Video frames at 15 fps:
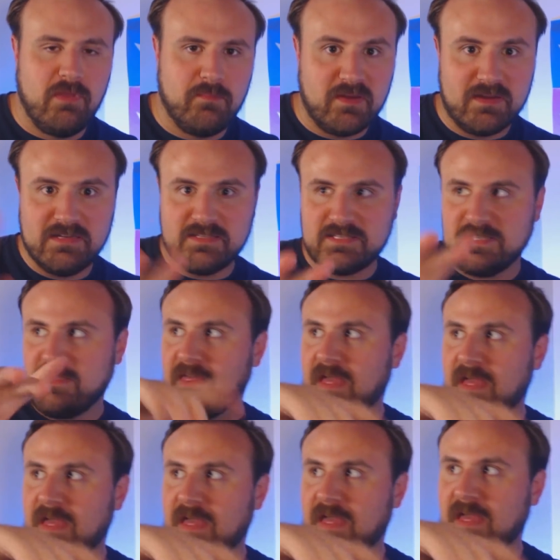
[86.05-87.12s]
You're going to see
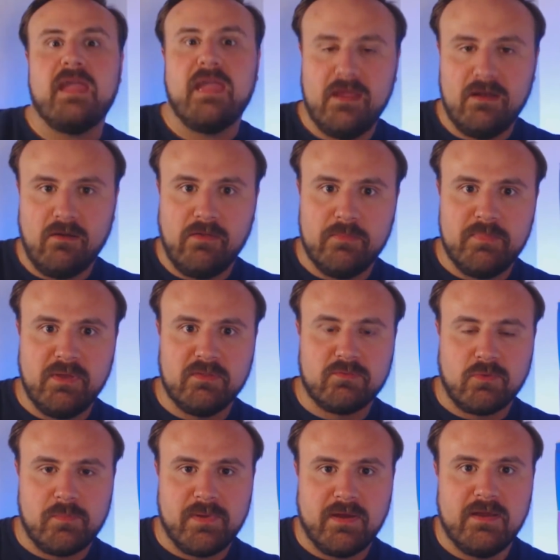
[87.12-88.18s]
that in all the builds we're
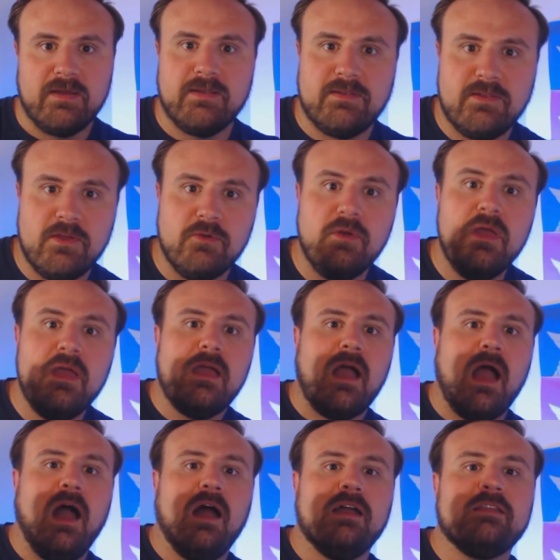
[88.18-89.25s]
buried to do.
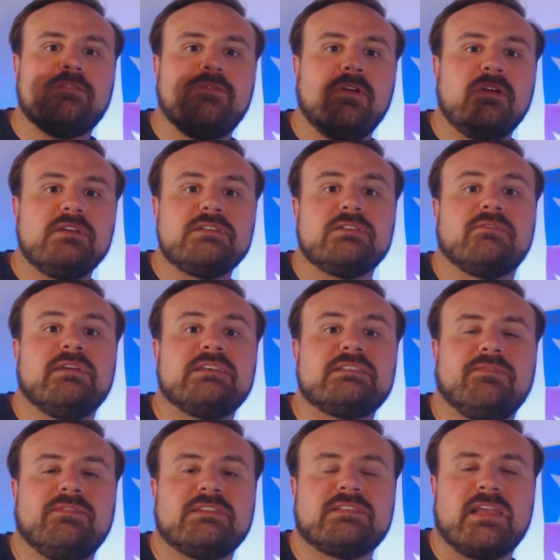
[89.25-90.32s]
As far as the rest of
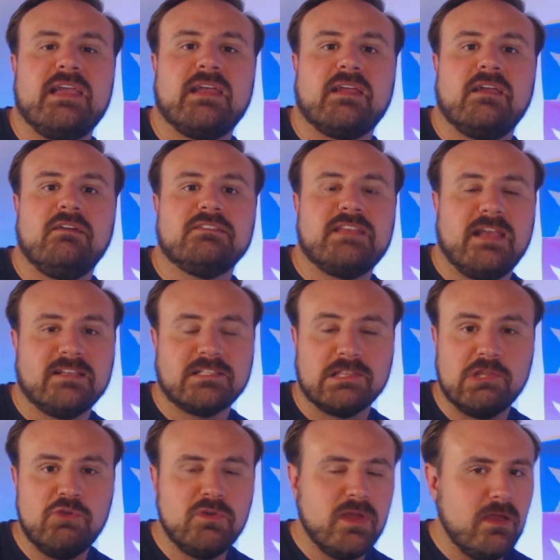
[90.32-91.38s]
his kit goes, he has
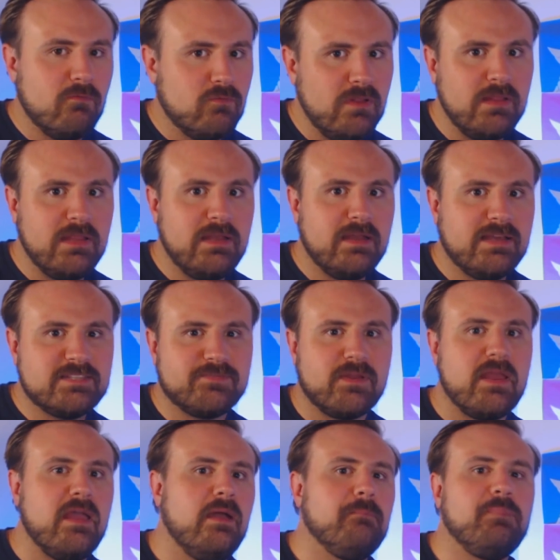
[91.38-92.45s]
Luna. Really nice for
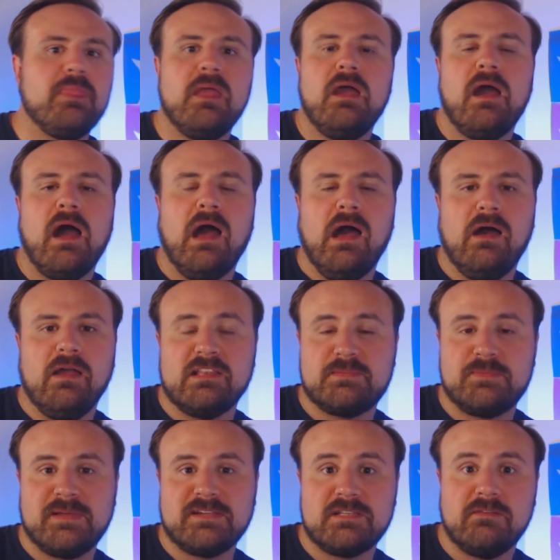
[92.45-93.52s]
him,
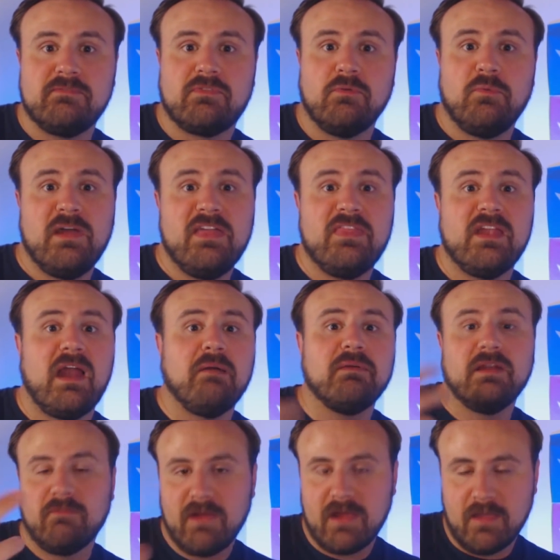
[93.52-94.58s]
especially with the way that I'm going to
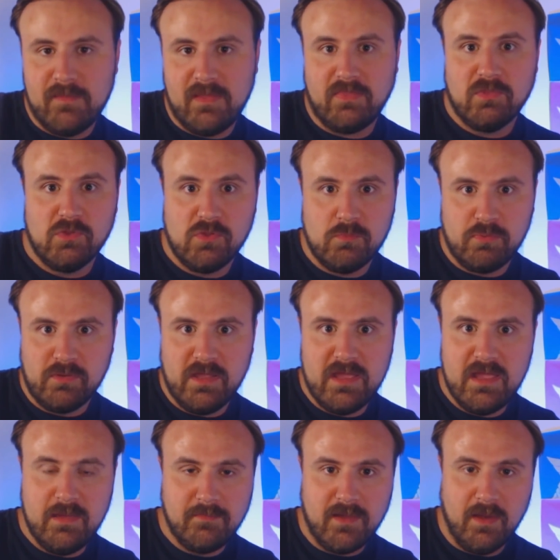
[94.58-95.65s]
recommend that you play
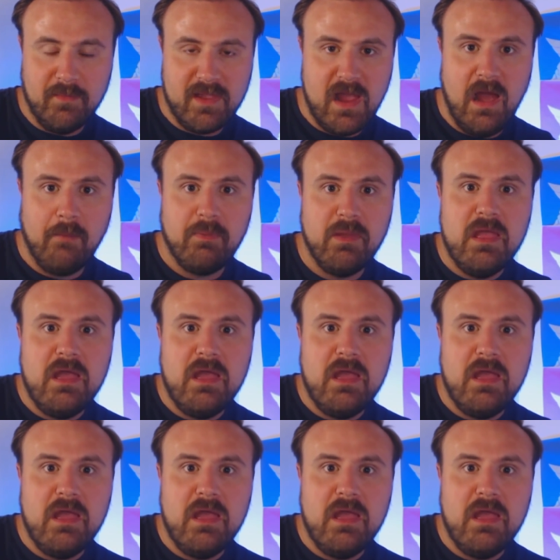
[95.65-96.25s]
him coming up.